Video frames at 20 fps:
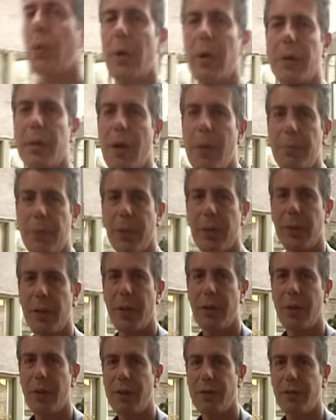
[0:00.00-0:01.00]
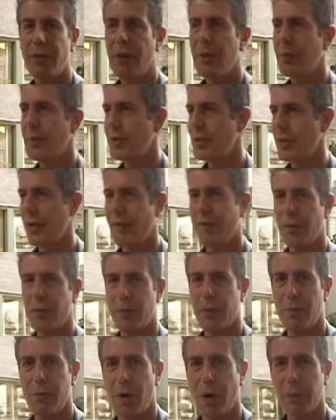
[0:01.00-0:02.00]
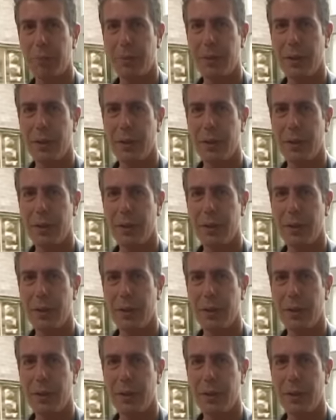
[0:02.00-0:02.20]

We're at Campanile Restaurant with chef owner Mark